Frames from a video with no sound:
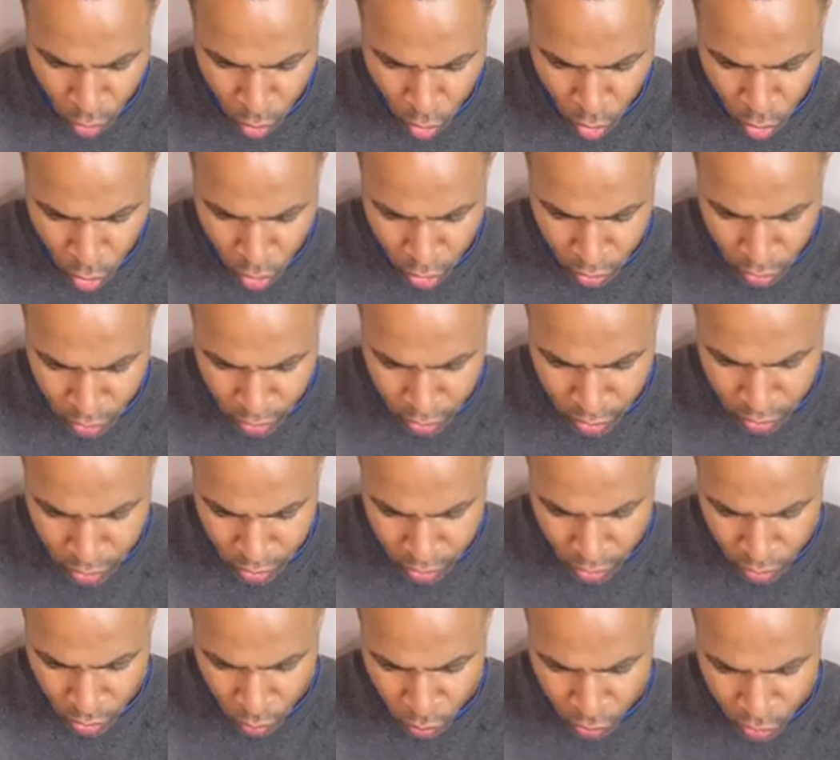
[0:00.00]
or
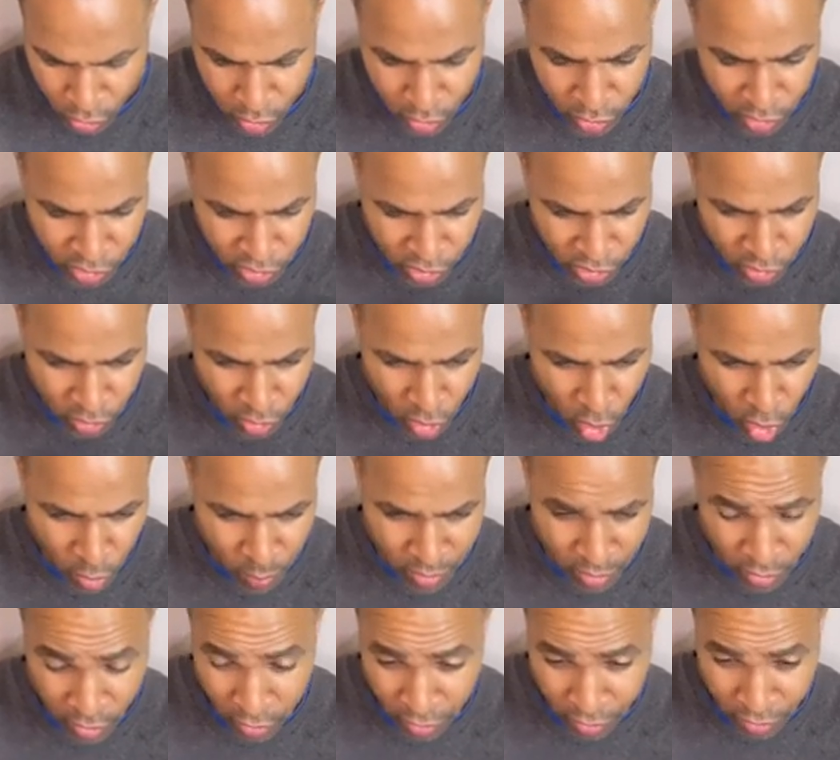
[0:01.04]
when you're
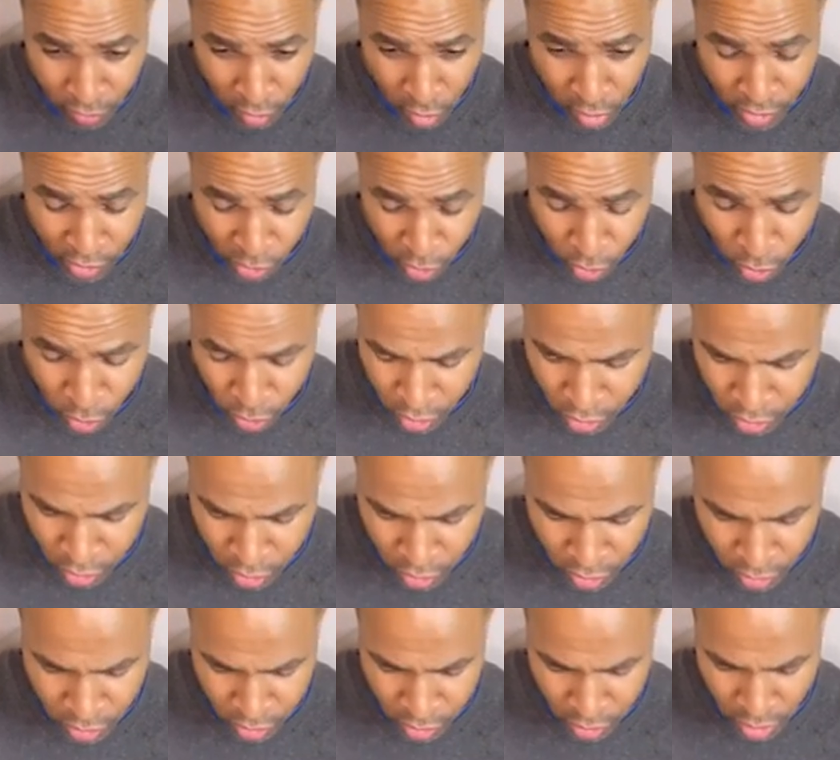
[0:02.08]
disturbing your thoughts and
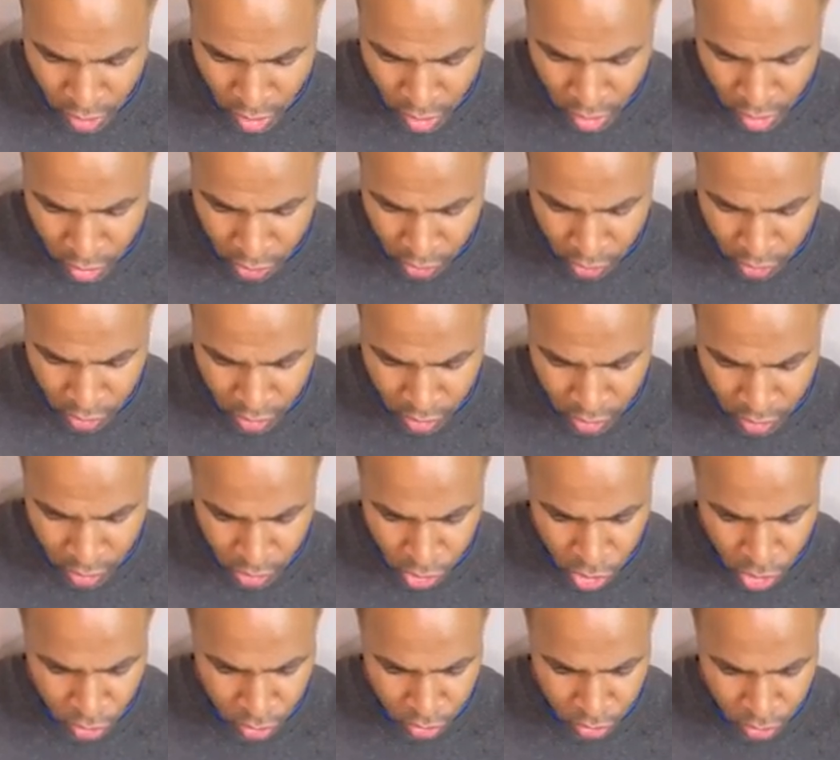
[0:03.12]
you're uh,
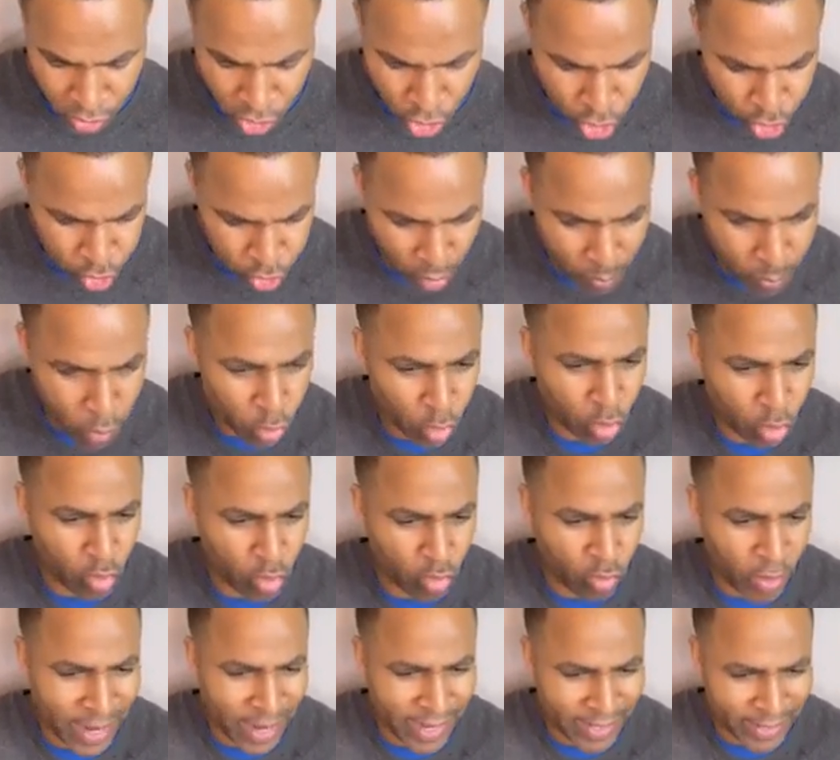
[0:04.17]
troubled
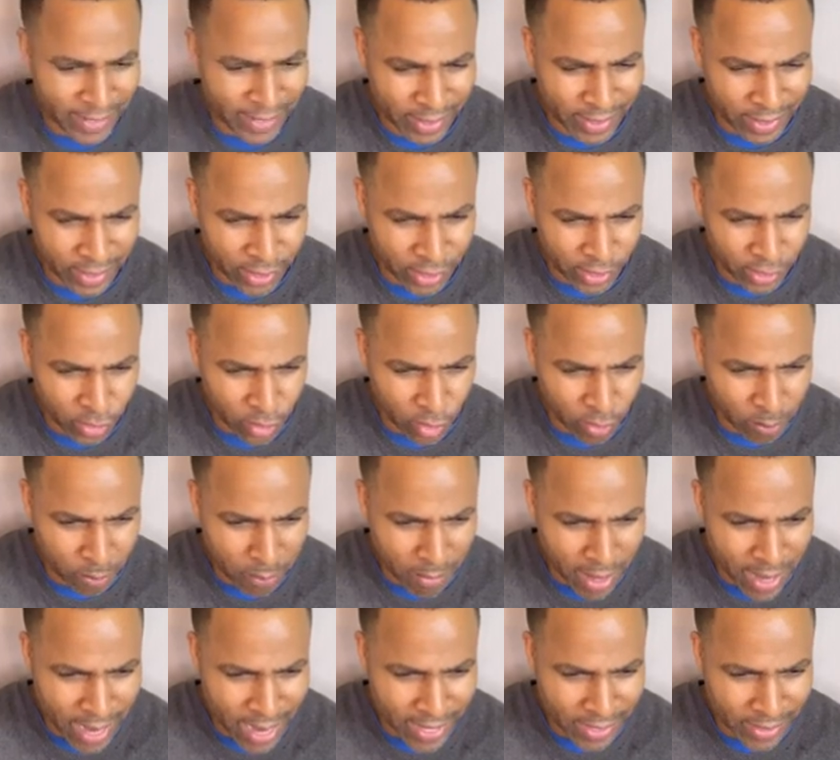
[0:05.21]
greatly in your
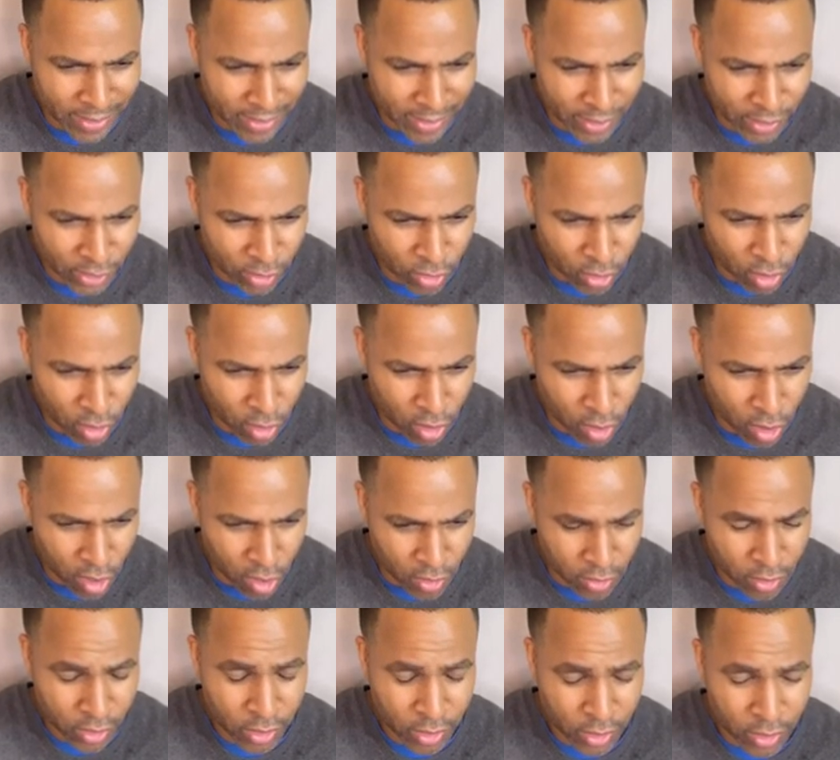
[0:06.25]
mind and in your
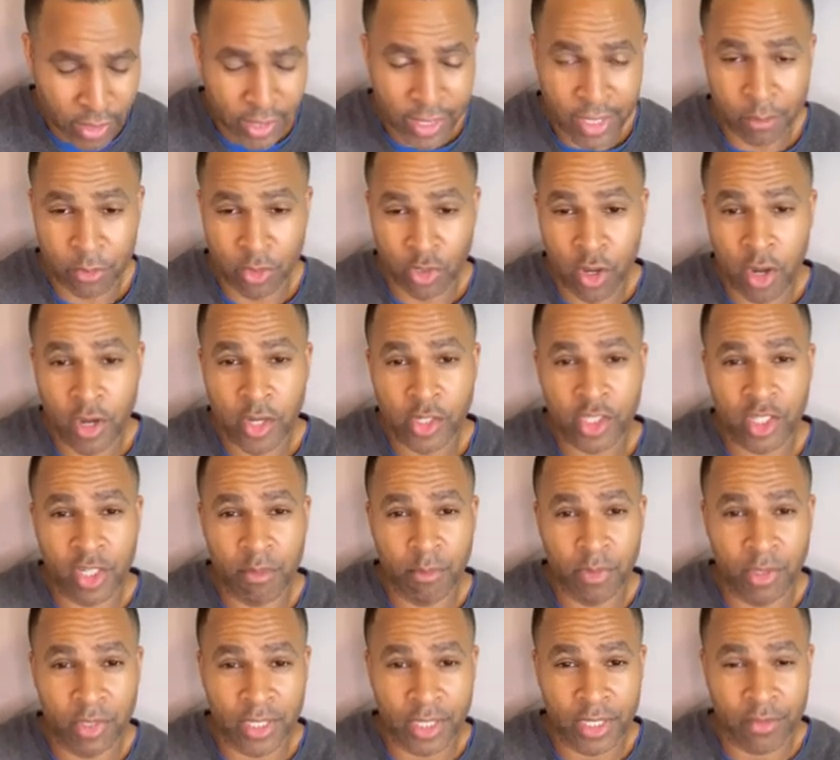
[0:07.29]
heart. And I'm talking
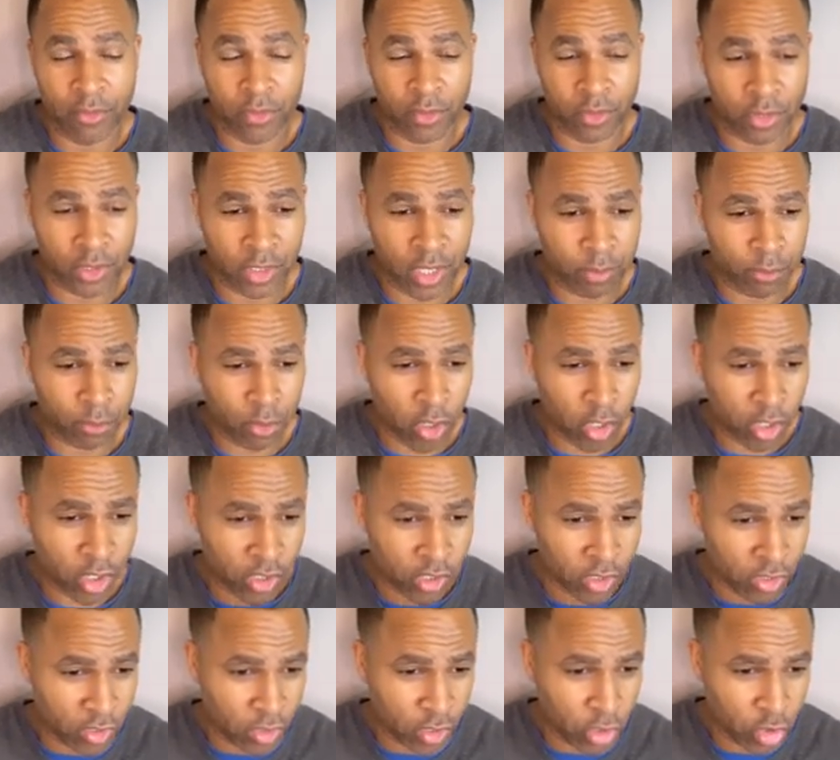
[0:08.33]
to the believers, I'm
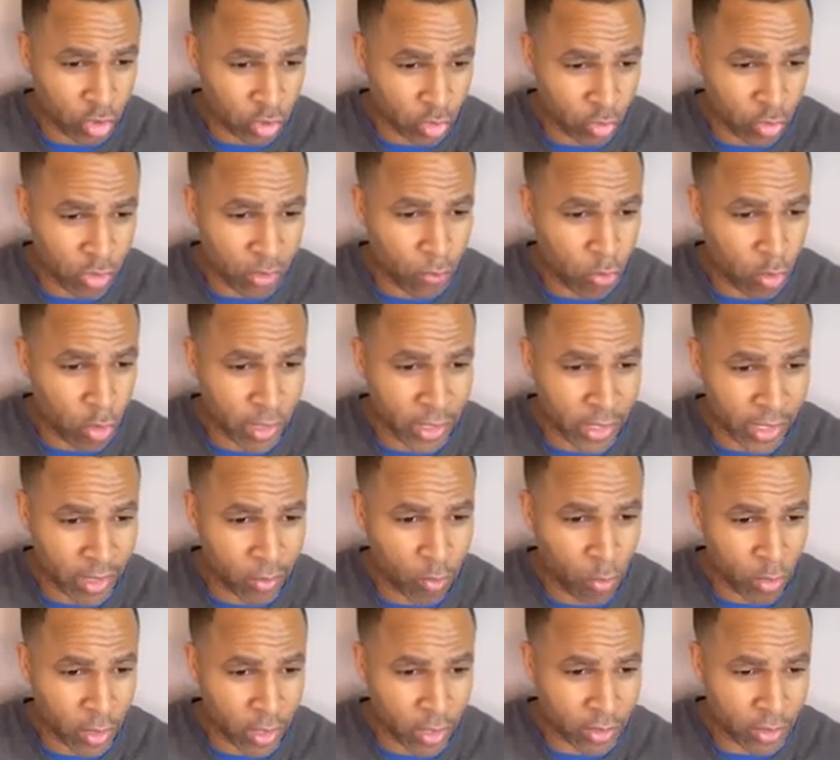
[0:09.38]
talking to the truly born
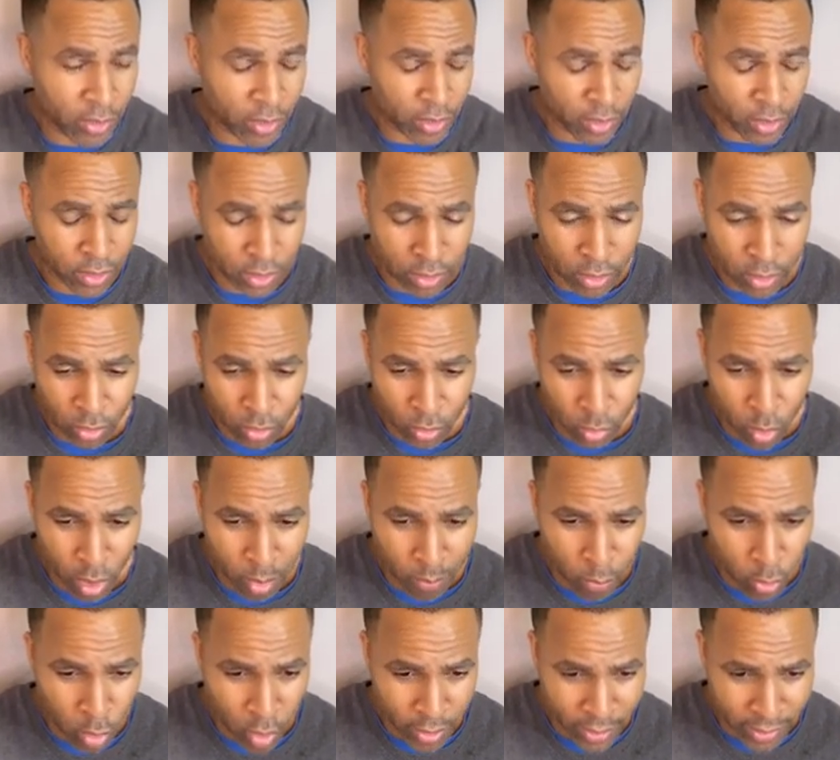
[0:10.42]
again ones who
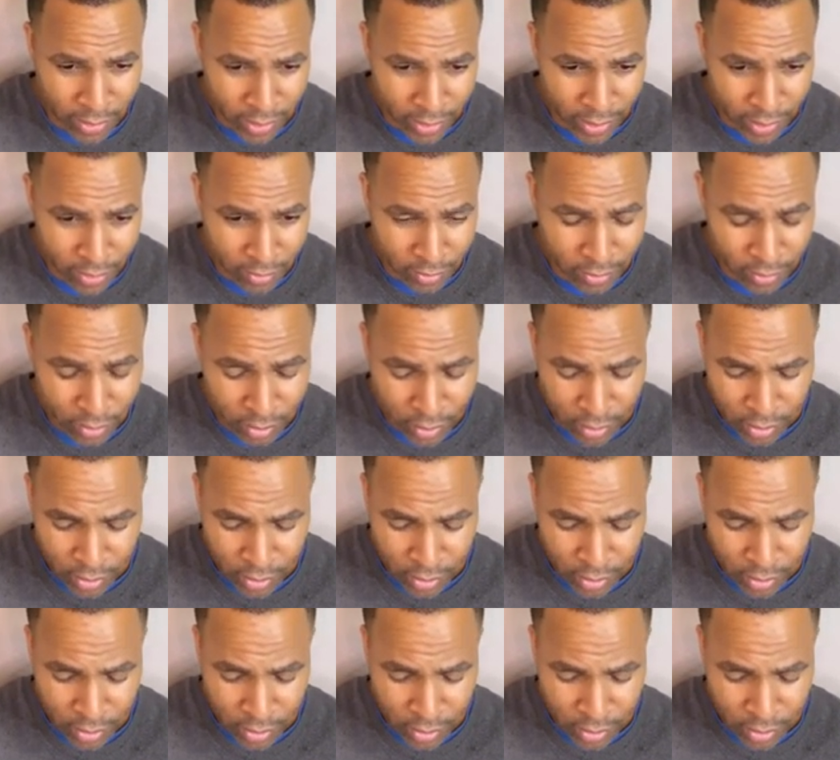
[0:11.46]
are born again.